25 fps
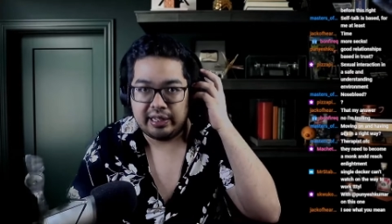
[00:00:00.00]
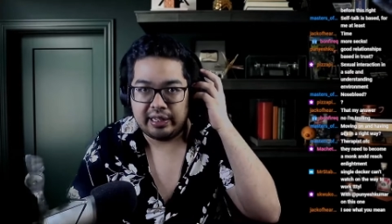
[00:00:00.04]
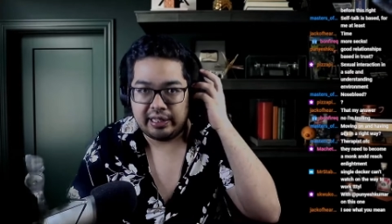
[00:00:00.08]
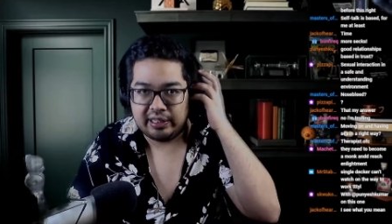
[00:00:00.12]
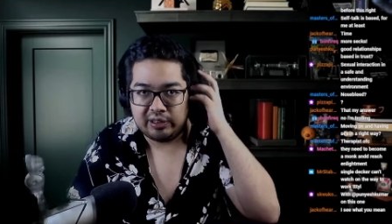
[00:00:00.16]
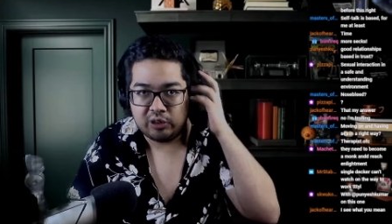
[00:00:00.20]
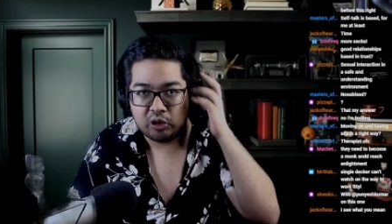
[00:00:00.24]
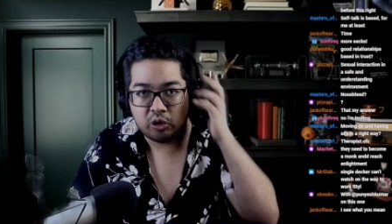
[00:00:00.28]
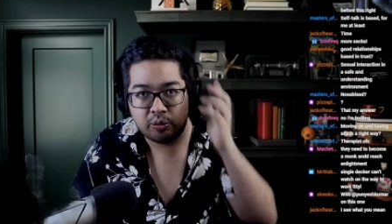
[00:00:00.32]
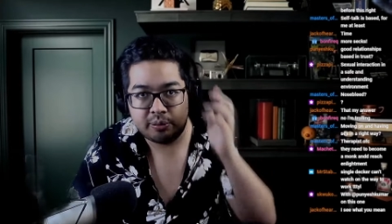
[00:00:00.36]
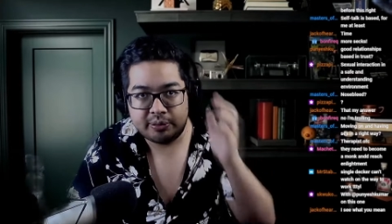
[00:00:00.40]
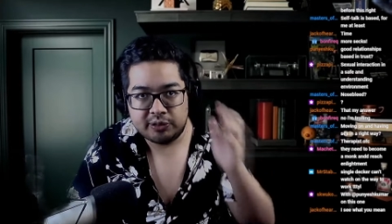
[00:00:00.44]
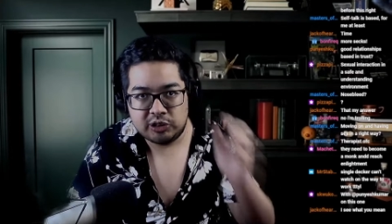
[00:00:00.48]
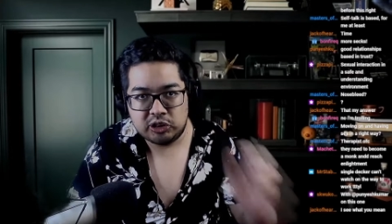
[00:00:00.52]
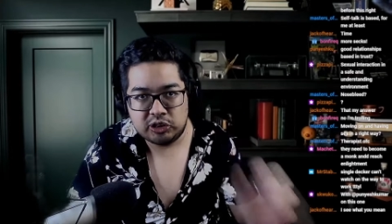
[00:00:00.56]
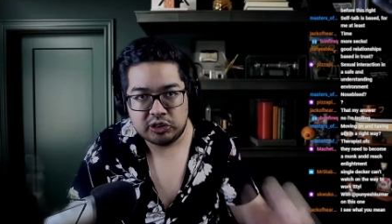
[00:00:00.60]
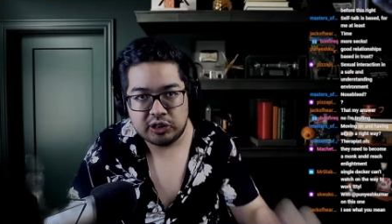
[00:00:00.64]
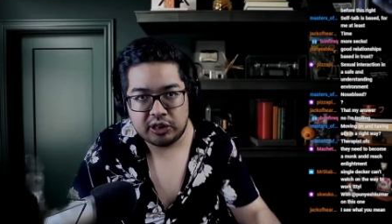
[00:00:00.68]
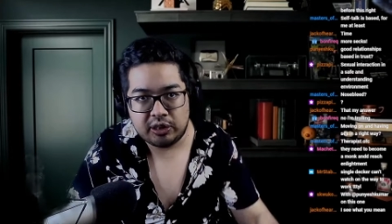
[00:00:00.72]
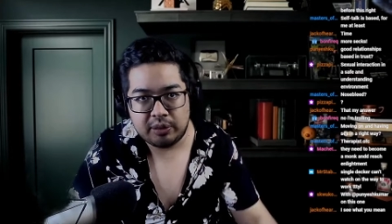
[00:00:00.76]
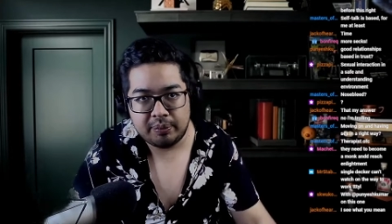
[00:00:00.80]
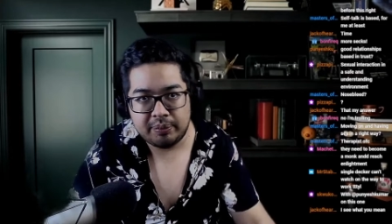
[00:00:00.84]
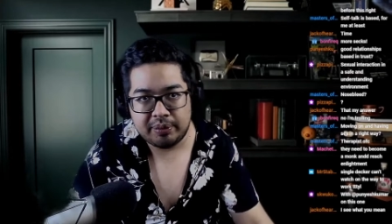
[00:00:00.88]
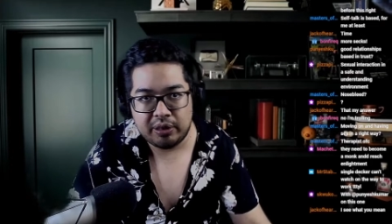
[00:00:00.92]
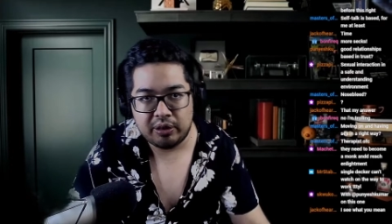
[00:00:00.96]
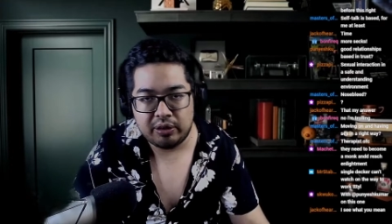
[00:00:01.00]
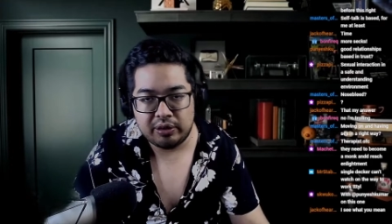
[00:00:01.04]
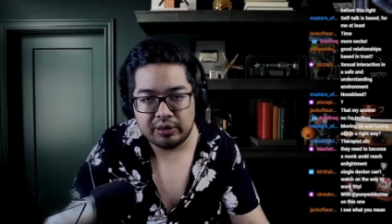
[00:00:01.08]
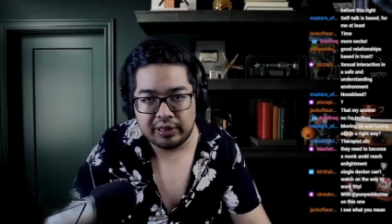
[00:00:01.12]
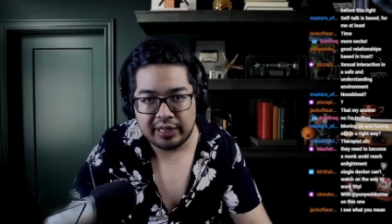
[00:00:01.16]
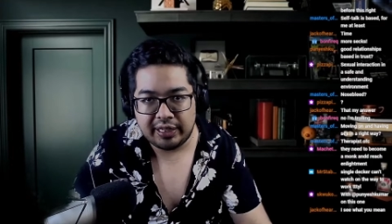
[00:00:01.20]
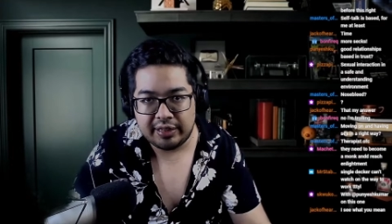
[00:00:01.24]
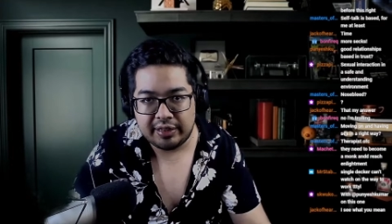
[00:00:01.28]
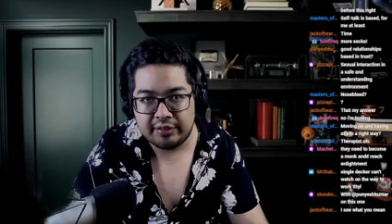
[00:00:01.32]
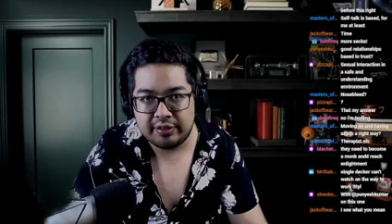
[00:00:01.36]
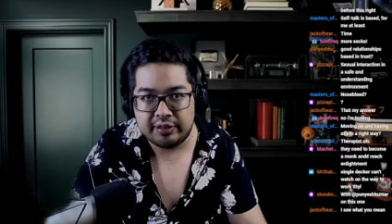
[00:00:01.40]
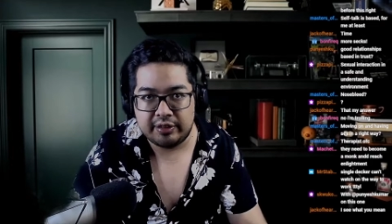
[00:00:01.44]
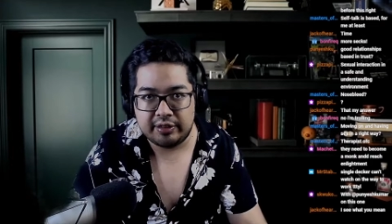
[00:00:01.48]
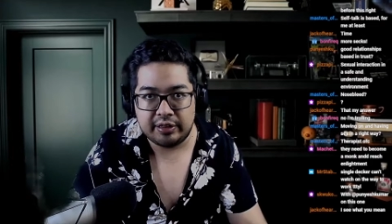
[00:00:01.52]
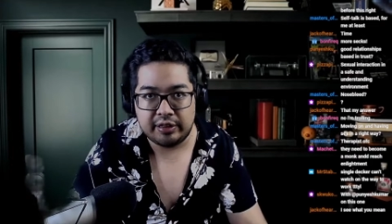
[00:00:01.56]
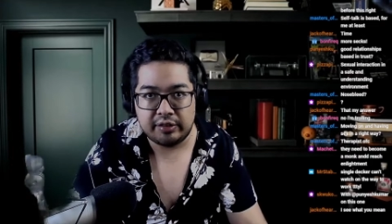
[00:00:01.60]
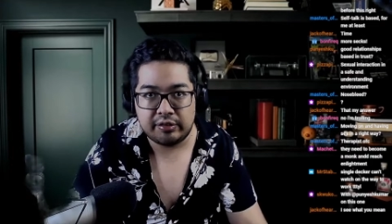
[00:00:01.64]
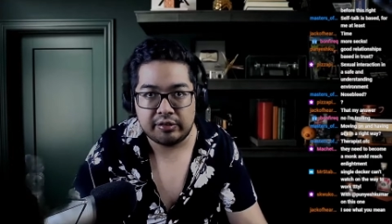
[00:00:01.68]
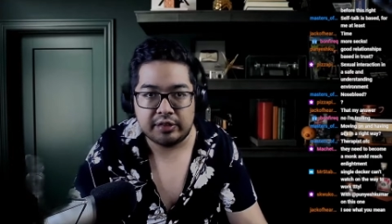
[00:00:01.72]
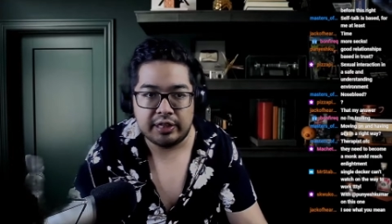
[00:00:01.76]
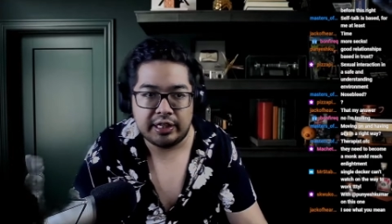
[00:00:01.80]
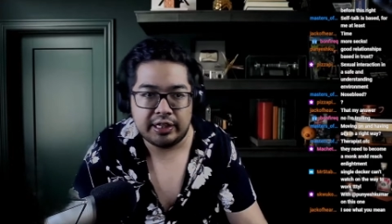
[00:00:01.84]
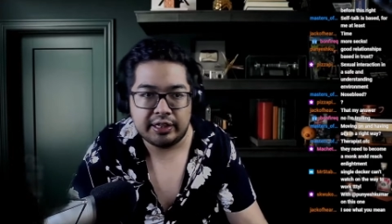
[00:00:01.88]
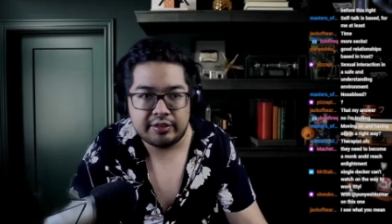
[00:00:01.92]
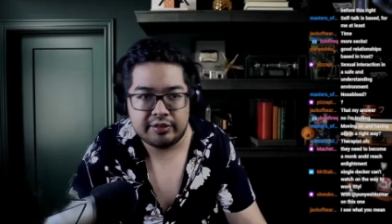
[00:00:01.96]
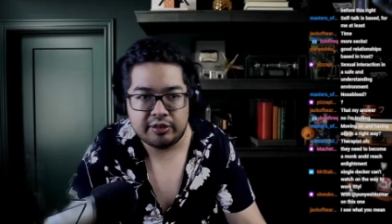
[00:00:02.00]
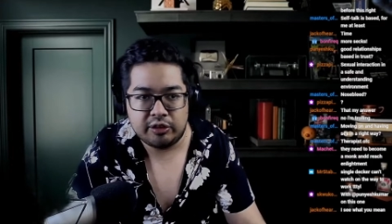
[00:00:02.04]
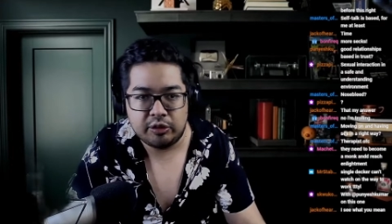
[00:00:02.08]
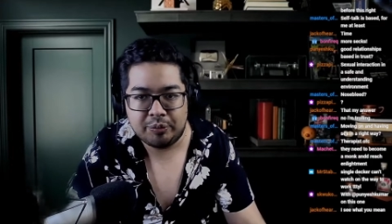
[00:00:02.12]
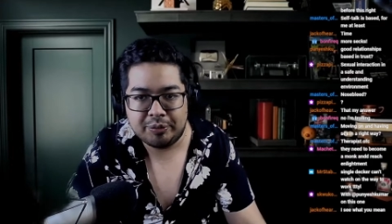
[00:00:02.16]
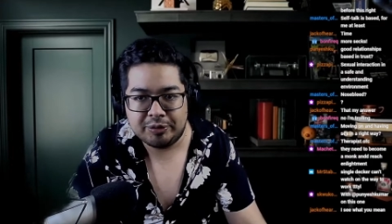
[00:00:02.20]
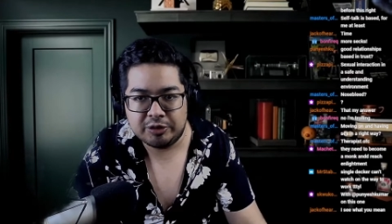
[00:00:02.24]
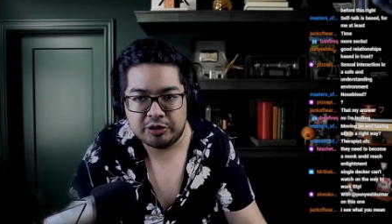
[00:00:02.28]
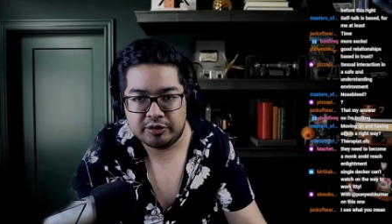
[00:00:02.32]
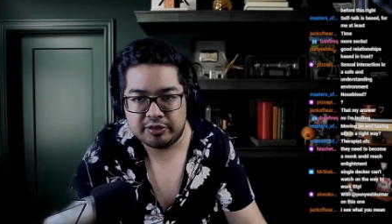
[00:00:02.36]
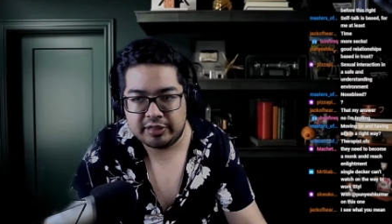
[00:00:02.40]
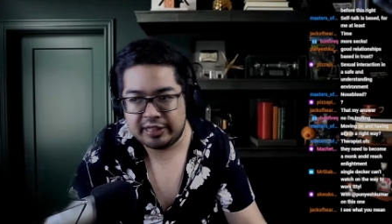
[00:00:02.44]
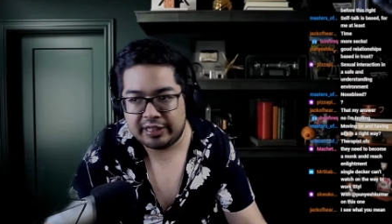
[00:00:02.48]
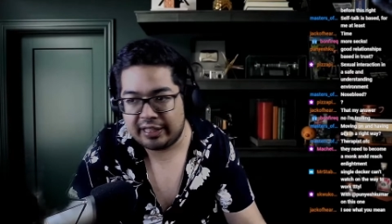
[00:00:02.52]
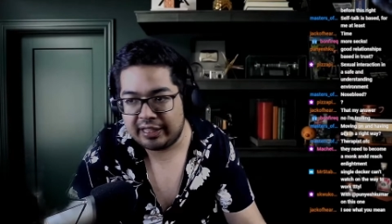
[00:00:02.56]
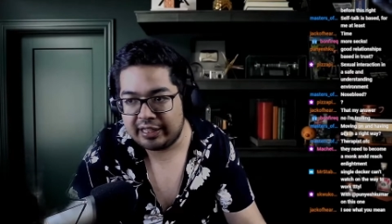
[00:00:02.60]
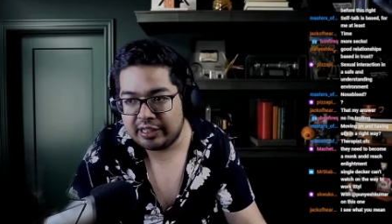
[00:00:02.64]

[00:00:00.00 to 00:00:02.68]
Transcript: and open to talk about likes and dislikes and open to say,